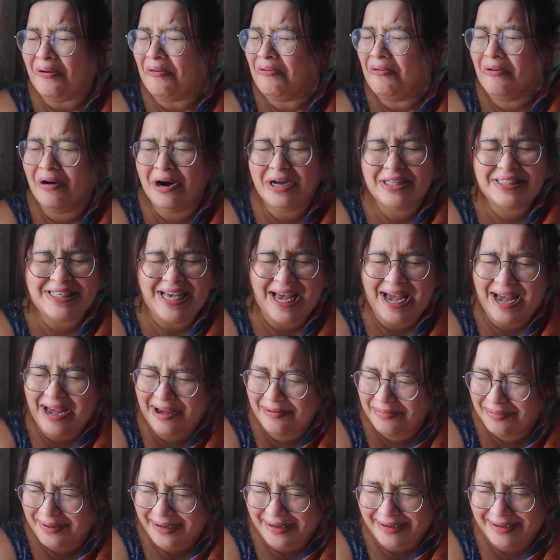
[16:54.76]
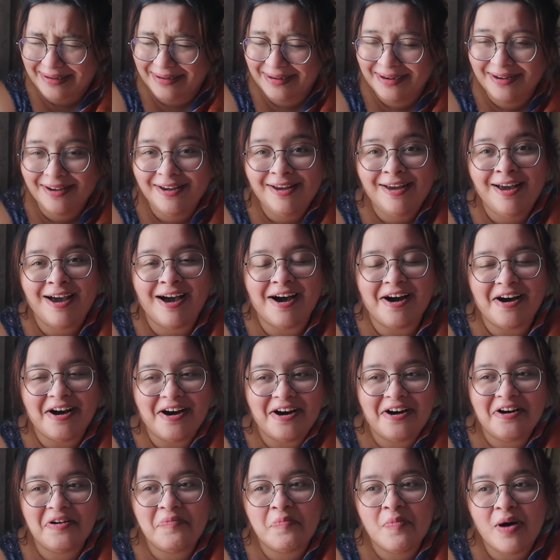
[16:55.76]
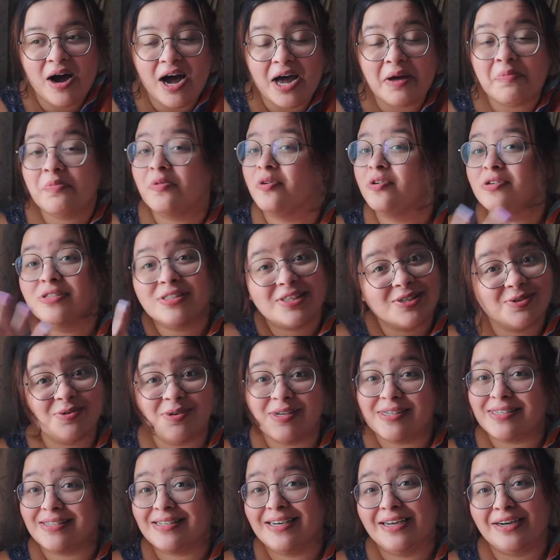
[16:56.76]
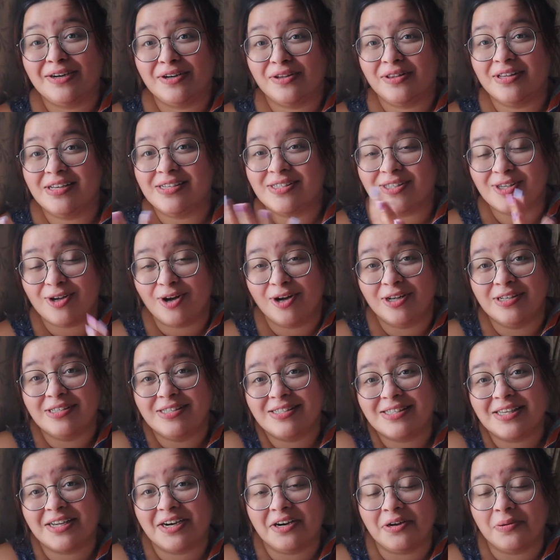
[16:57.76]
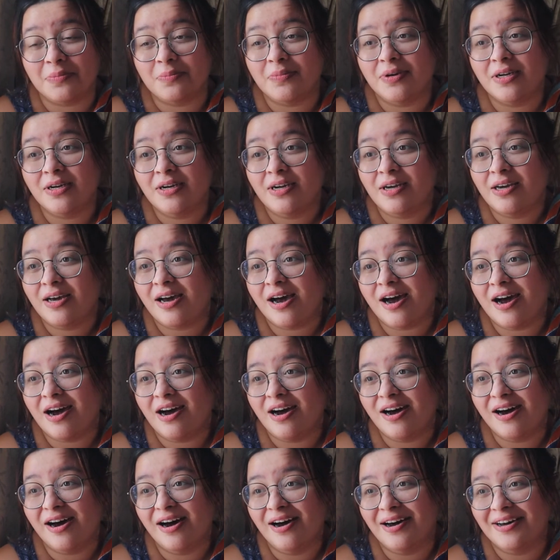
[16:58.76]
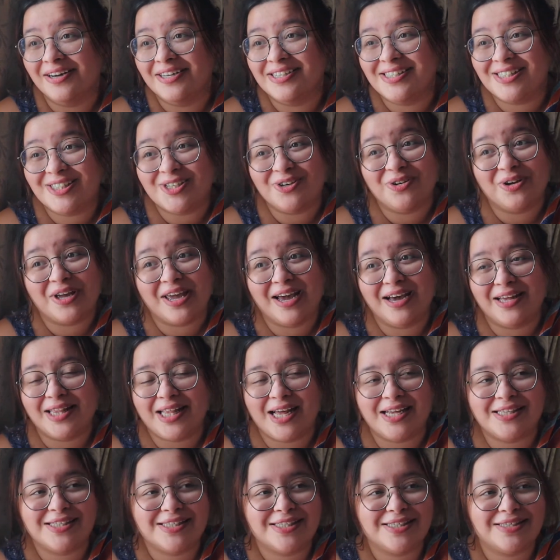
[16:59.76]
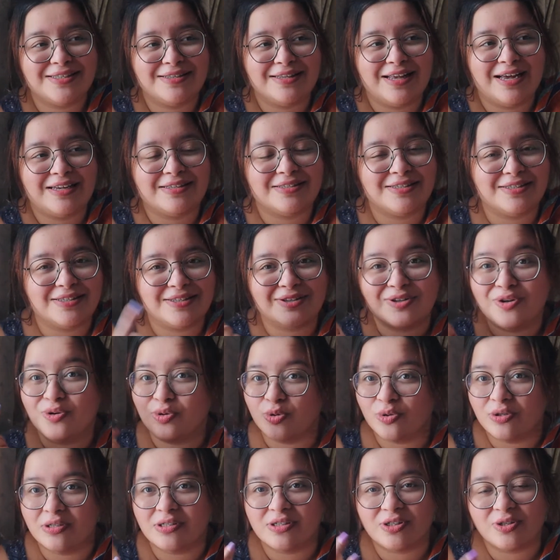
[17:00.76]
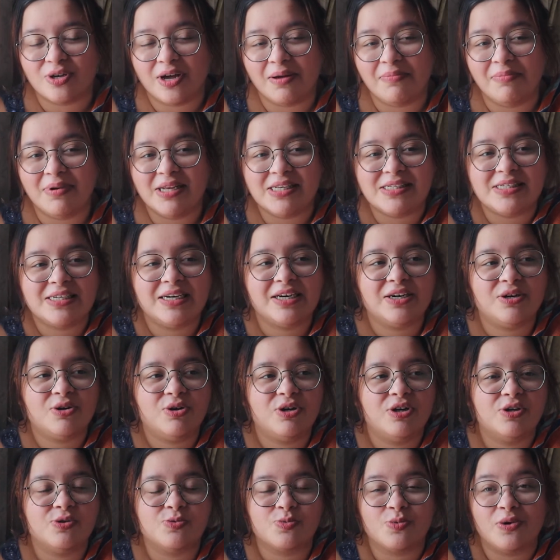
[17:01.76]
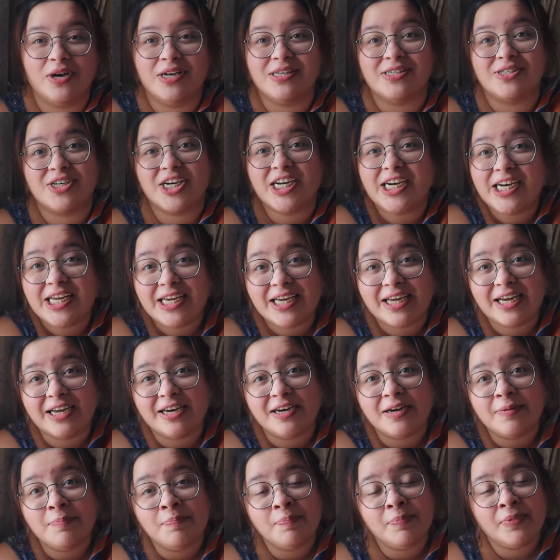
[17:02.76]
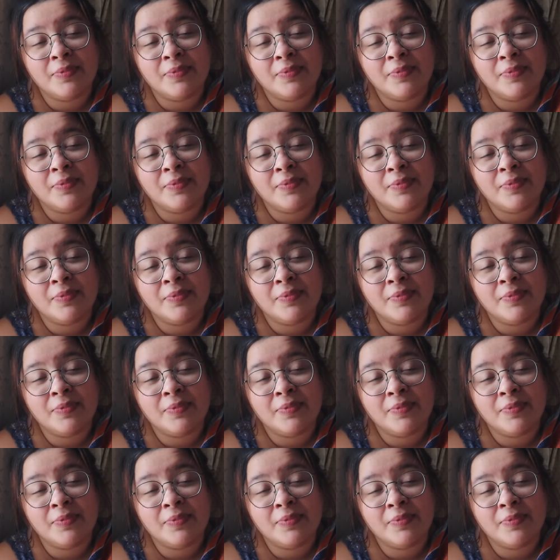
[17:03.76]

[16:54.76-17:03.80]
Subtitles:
What's happening? I'm also listening to this on Scribd, so yeah, that's cool. So I'm listening to it as well as reading it,